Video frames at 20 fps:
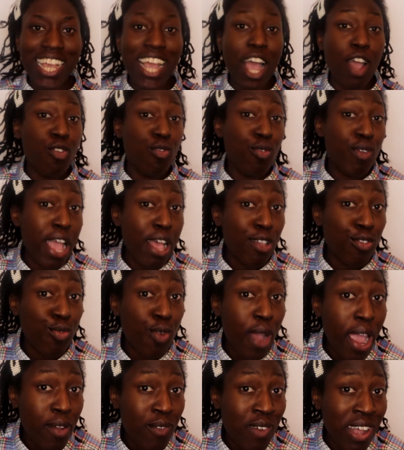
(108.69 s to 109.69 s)
Can you guess
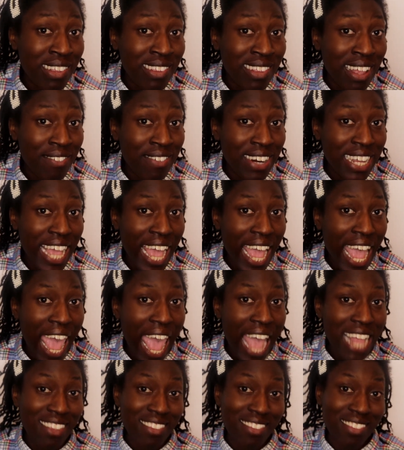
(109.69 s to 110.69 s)
where in West Africa?
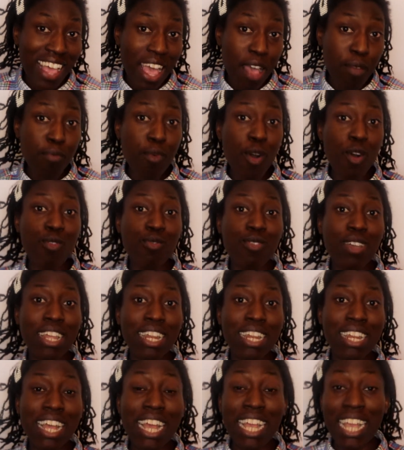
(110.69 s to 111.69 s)
Etise
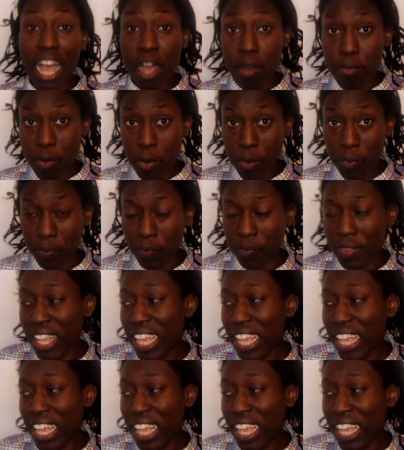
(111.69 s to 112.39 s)
Morvin, a cowboy.